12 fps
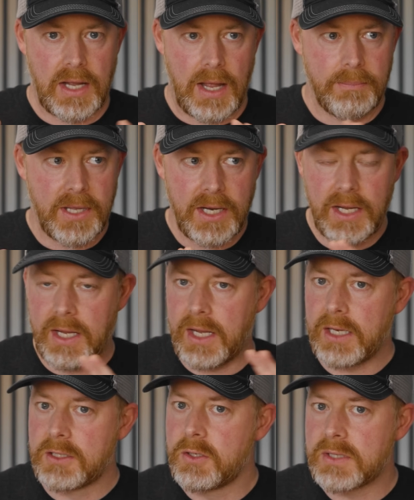I'm
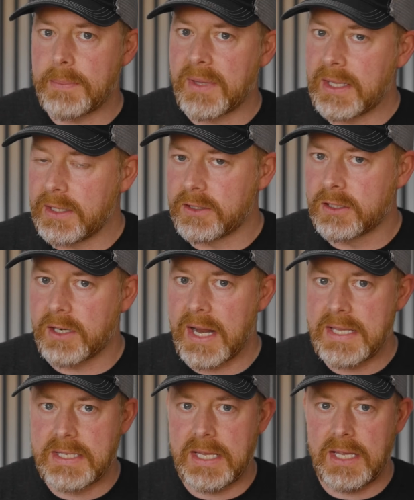gonna do something a little
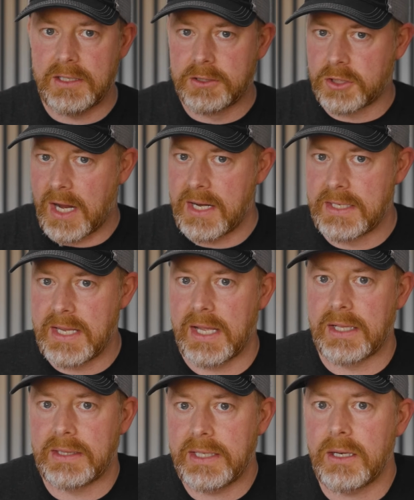crazy and try to
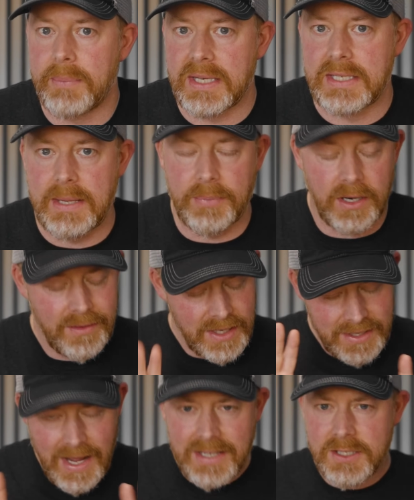dig a little bit deeper.
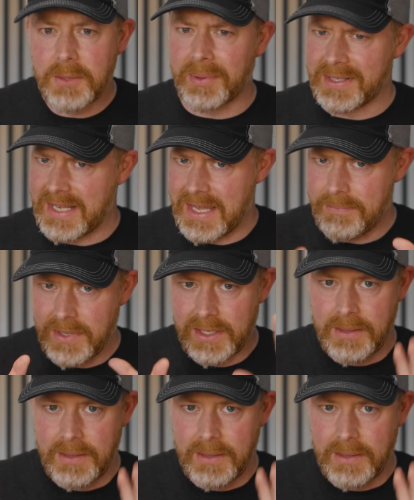Not super deep,